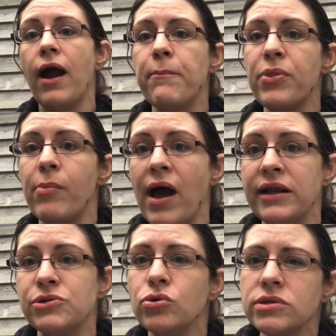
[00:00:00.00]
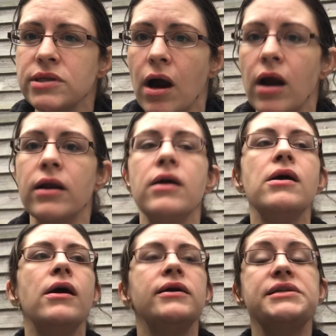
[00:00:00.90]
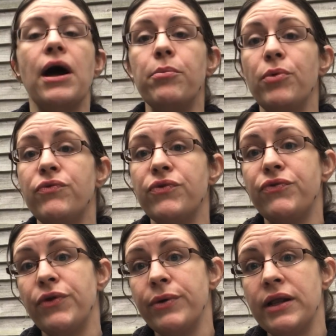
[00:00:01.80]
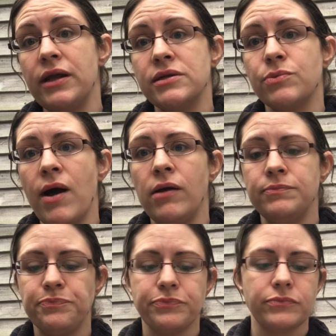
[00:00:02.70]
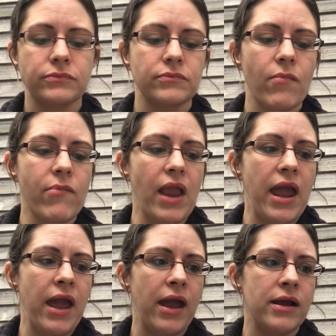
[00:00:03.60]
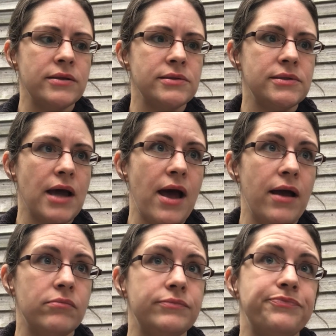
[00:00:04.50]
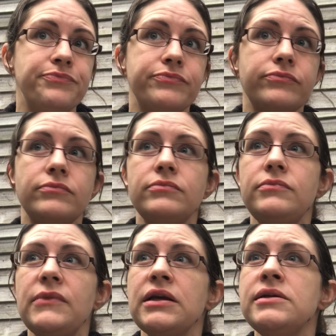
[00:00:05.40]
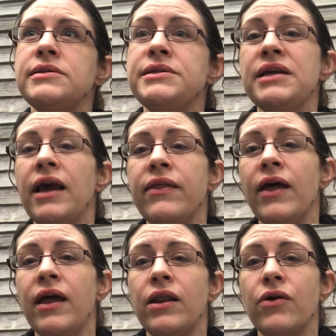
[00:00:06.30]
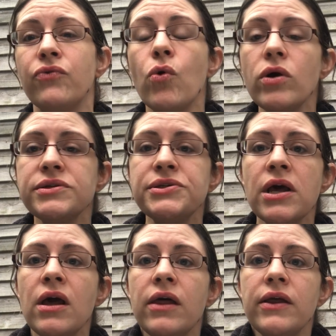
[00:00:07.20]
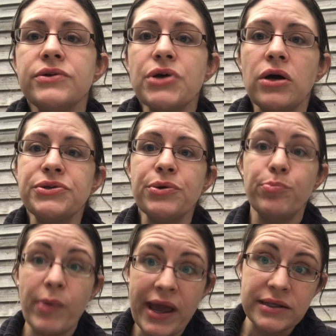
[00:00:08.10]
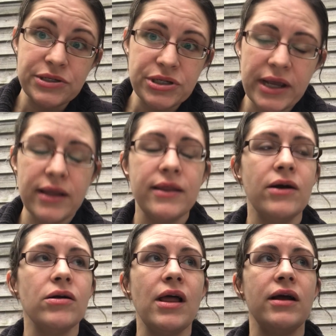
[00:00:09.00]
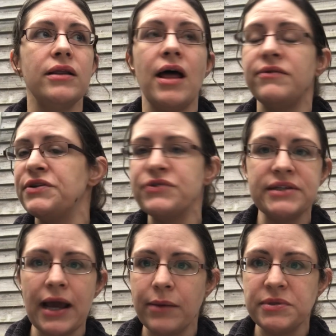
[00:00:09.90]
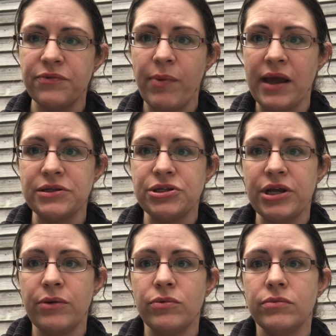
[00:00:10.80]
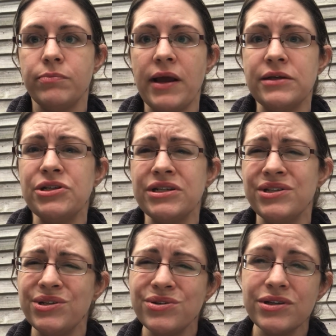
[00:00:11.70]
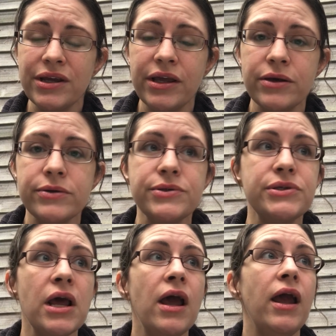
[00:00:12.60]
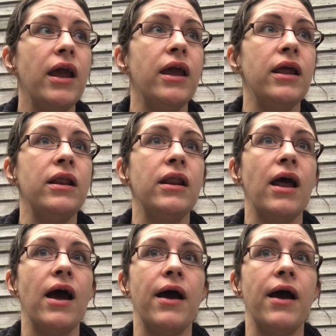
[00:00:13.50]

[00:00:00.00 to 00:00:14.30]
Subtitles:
up the body towards the heart to help move the fluid as well. And let's see, and then of course there's also bandaging, and there are a lot of different types of bandaging. Bandaging is usually used in